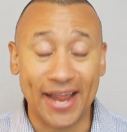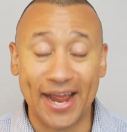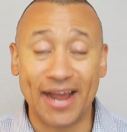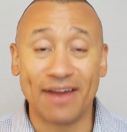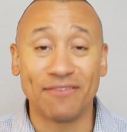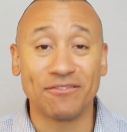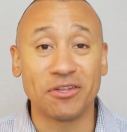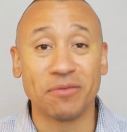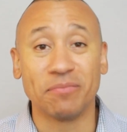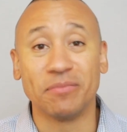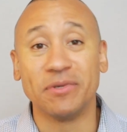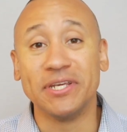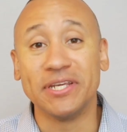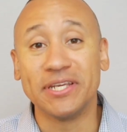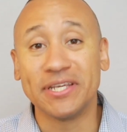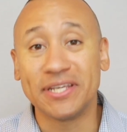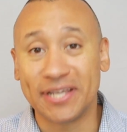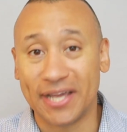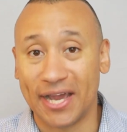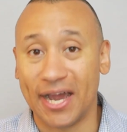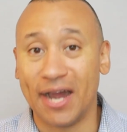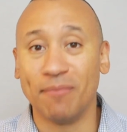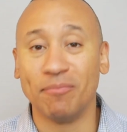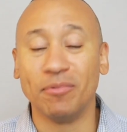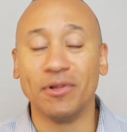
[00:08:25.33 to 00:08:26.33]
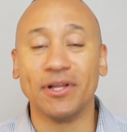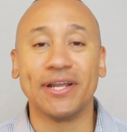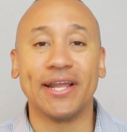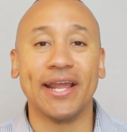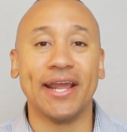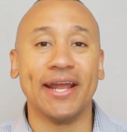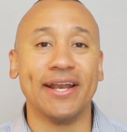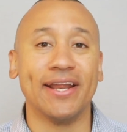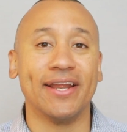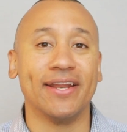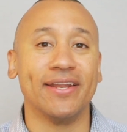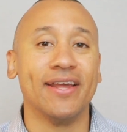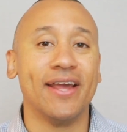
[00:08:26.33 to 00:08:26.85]
have to be
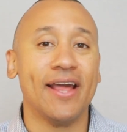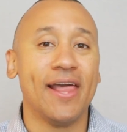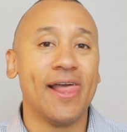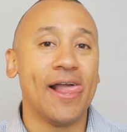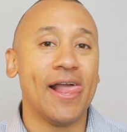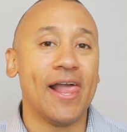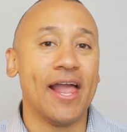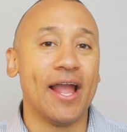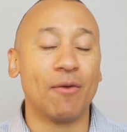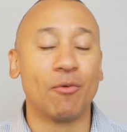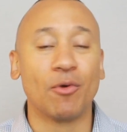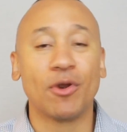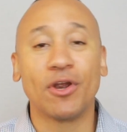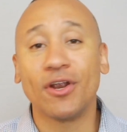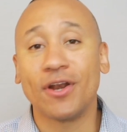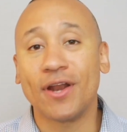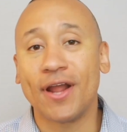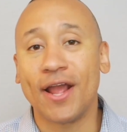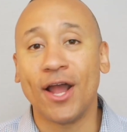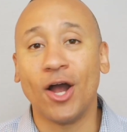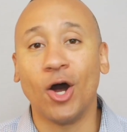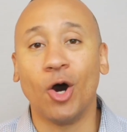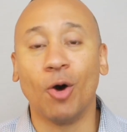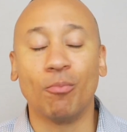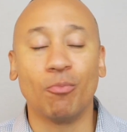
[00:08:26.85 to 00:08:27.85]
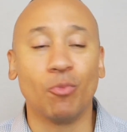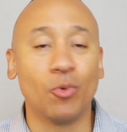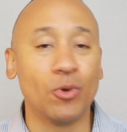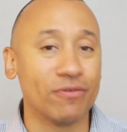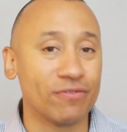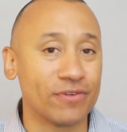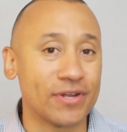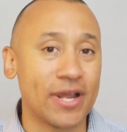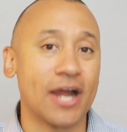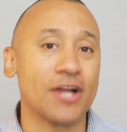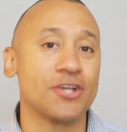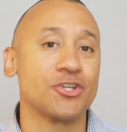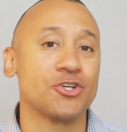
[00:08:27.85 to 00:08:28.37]
complicated. And we're here to help.
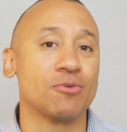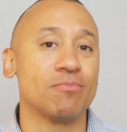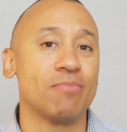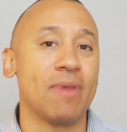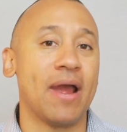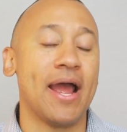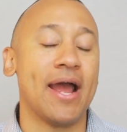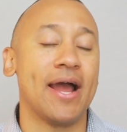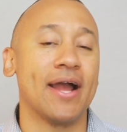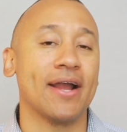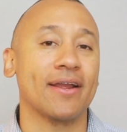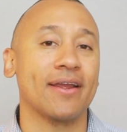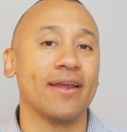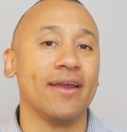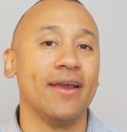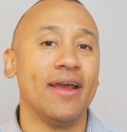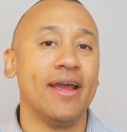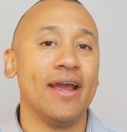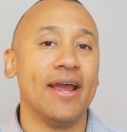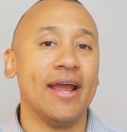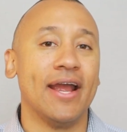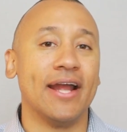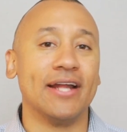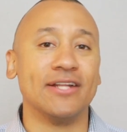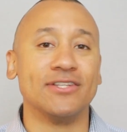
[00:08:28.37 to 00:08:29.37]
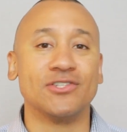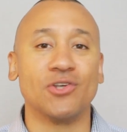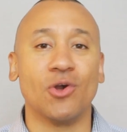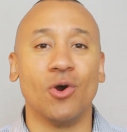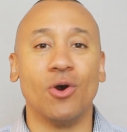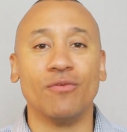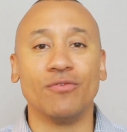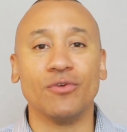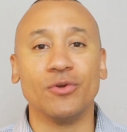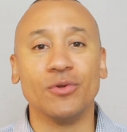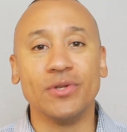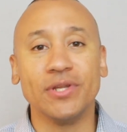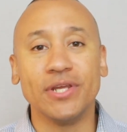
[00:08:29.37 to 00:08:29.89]
We've got your back. And so
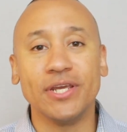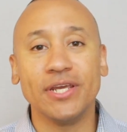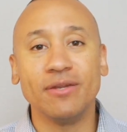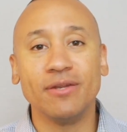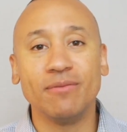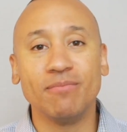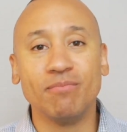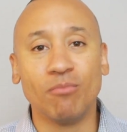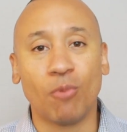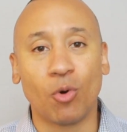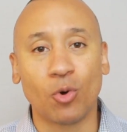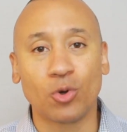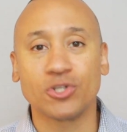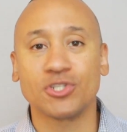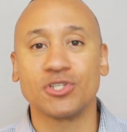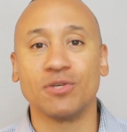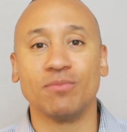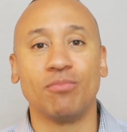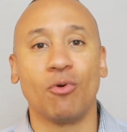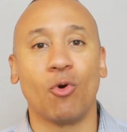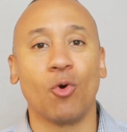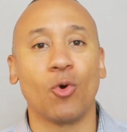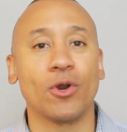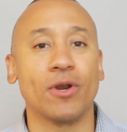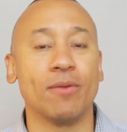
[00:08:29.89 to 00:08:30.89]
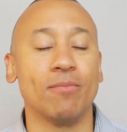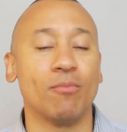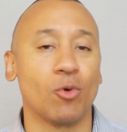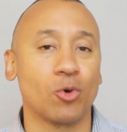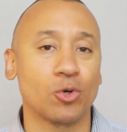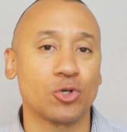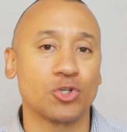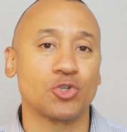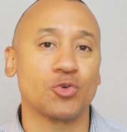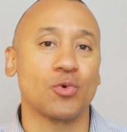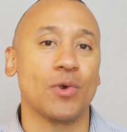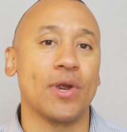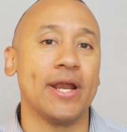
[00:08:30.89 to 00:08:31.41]
if you need more support and more
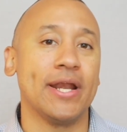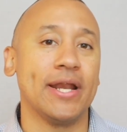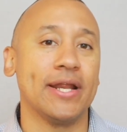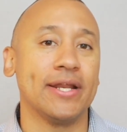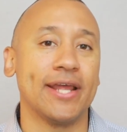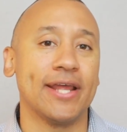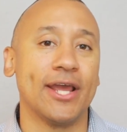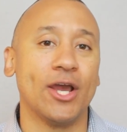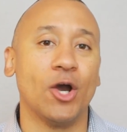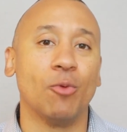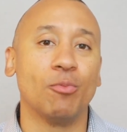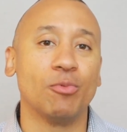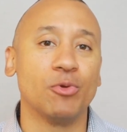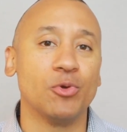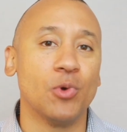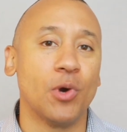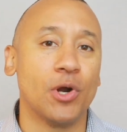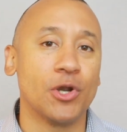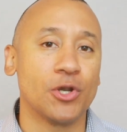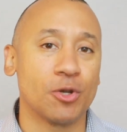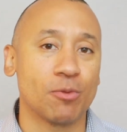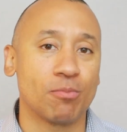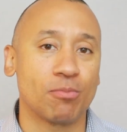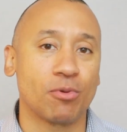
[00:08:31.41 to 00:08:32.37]
training to help you on your